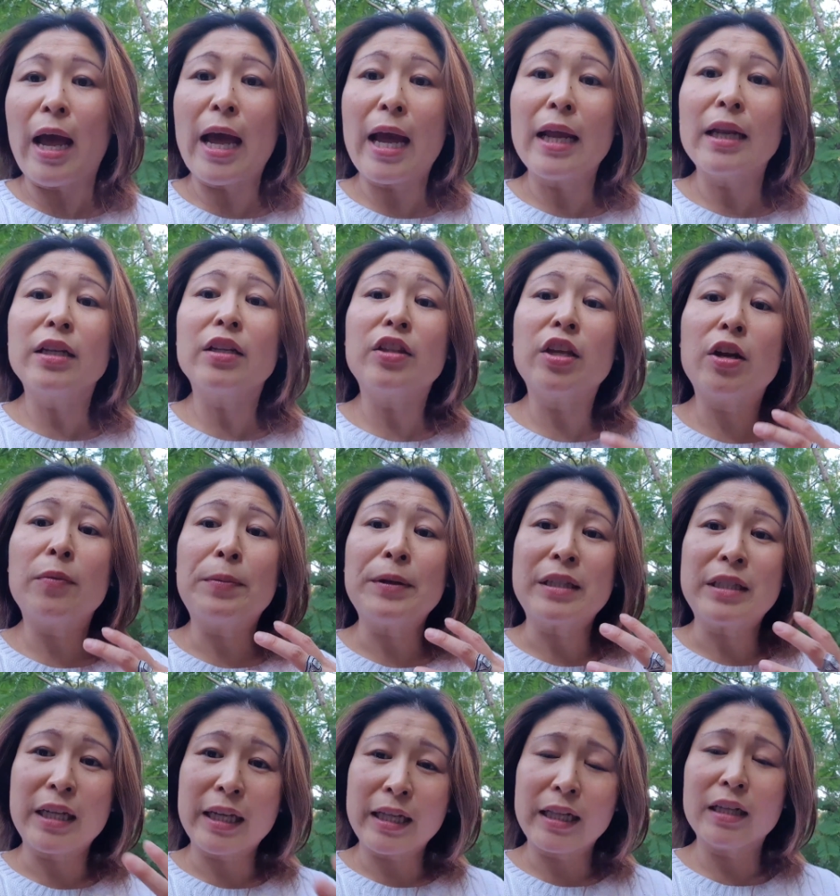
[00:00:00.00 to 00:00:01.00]
And there are
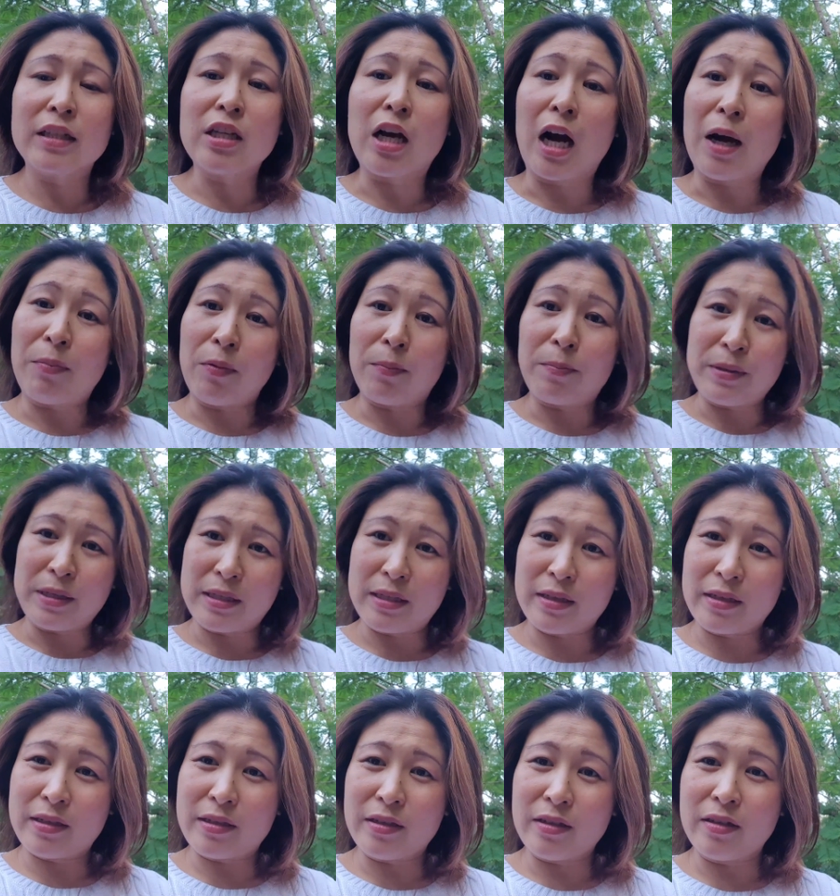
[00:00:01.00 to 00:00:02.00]
particular type of
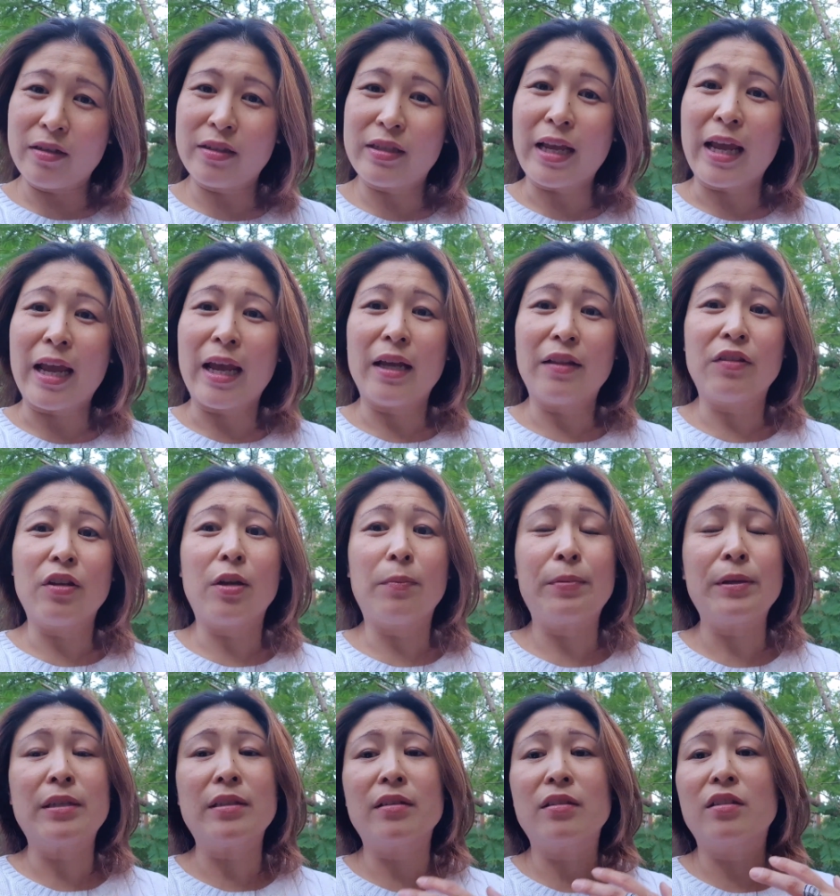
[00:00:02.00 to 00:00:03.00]
businesses, and there are
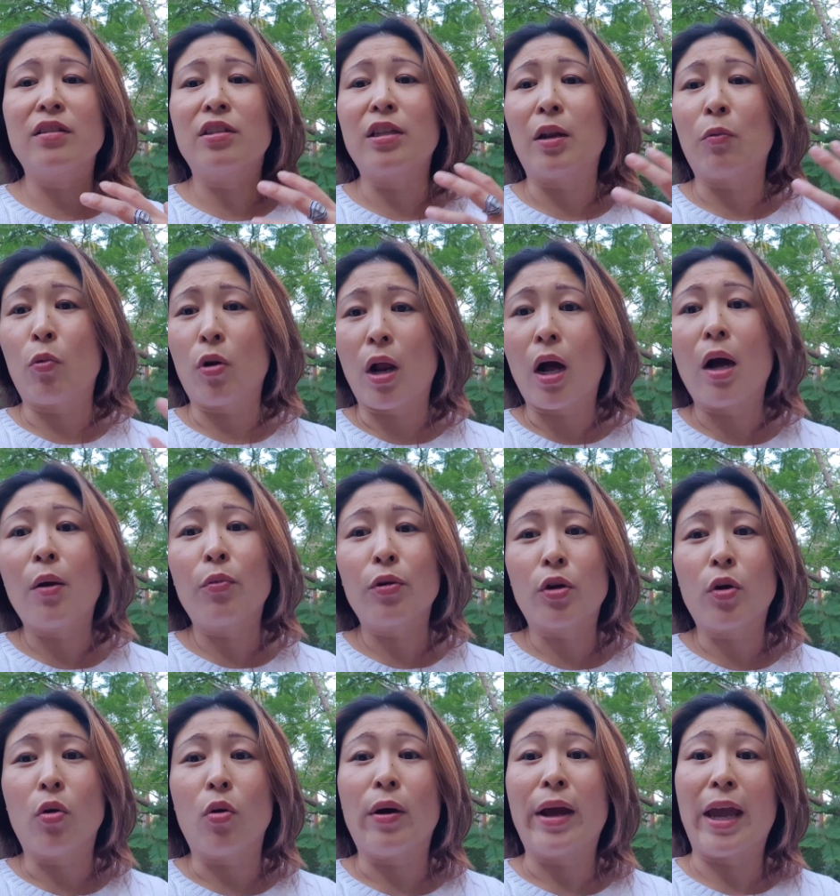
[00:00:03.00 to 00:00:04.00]
businesses that what I would
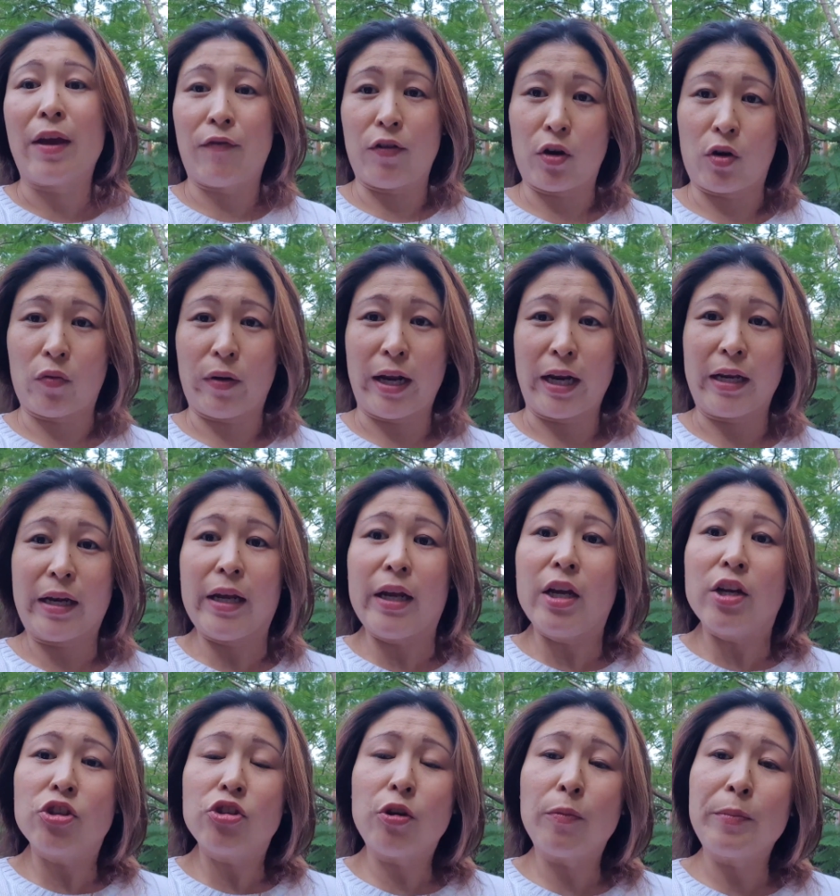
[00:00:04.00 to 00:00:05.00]
call evergreen.
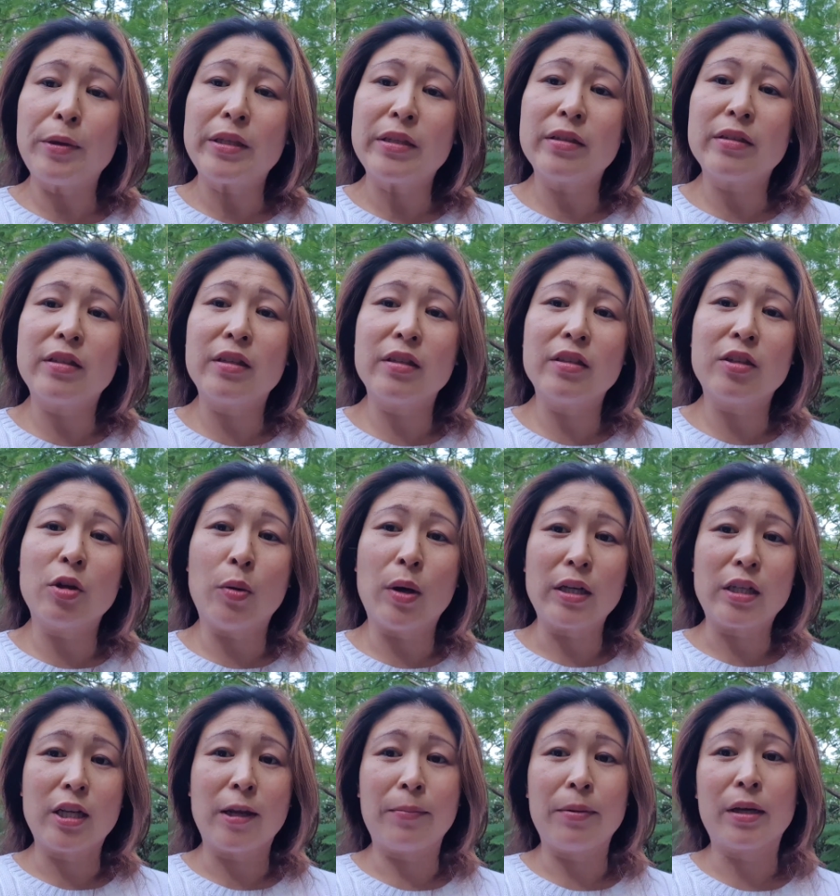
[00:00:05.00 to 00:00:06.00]
So businesses who are
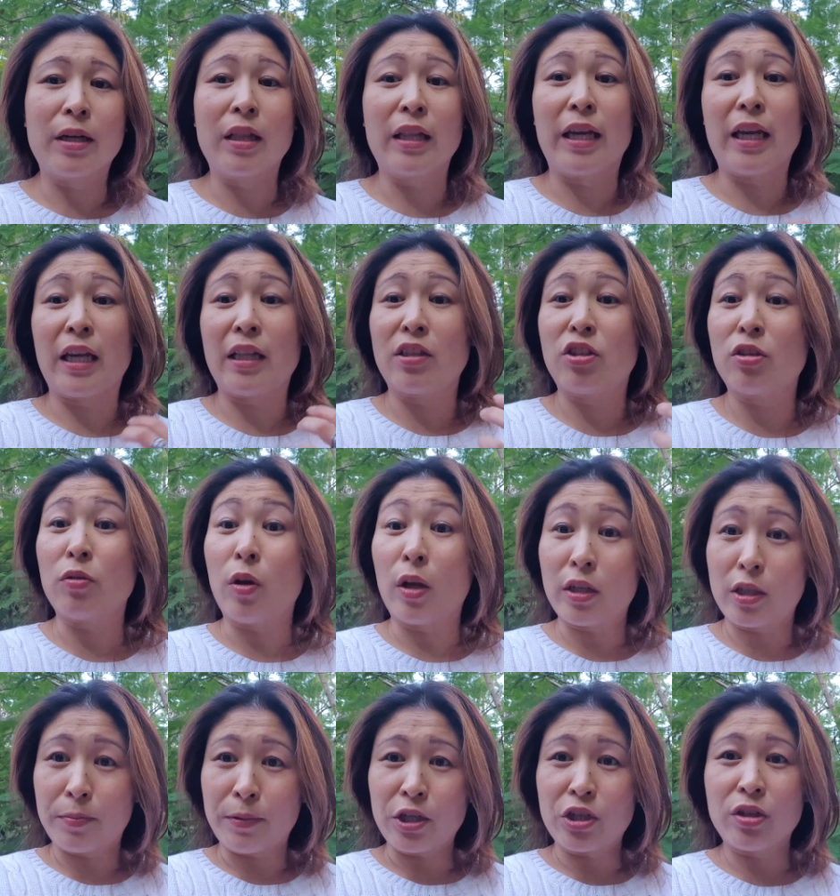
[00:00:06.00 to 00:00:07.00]
typically in a
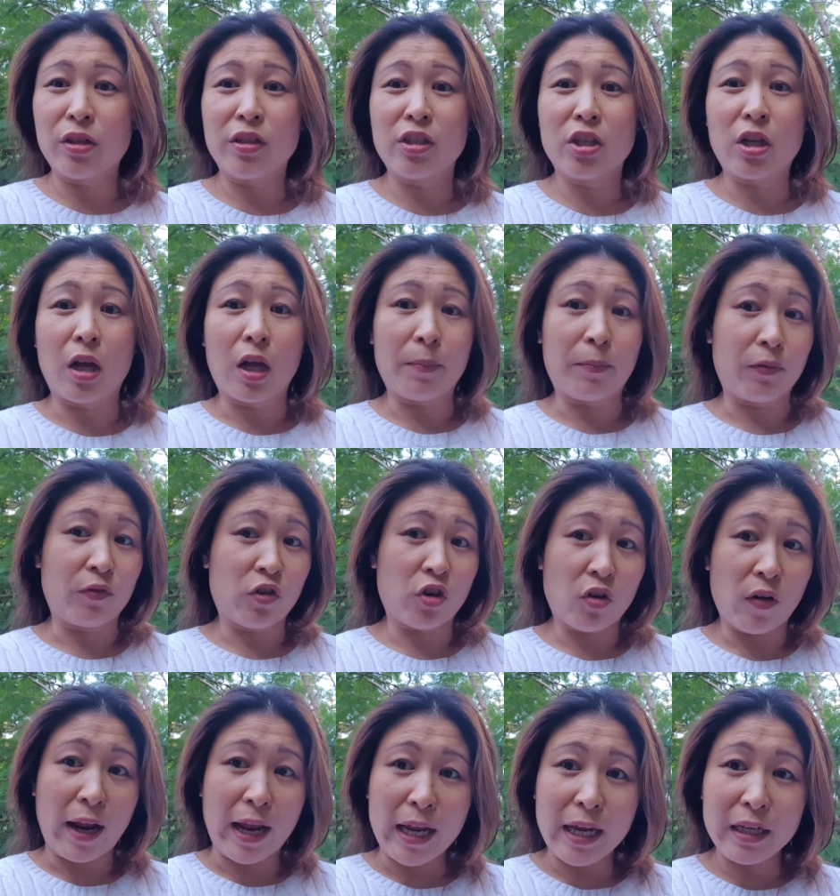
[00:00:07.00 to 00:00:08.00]
specialist type of
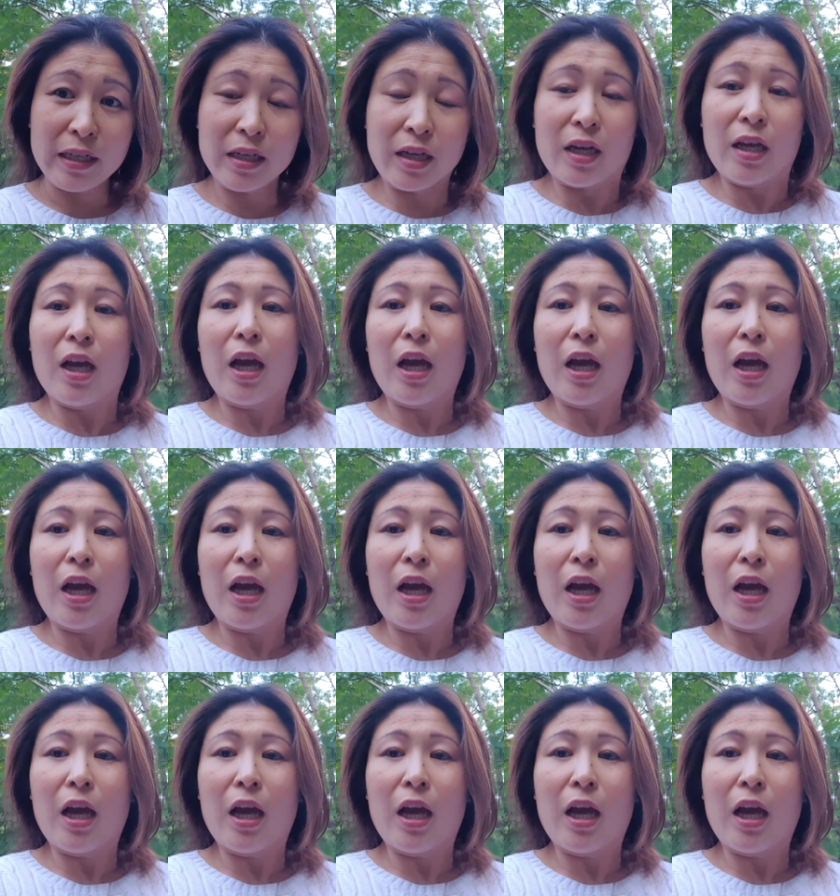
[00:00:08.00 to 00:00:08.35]
trade,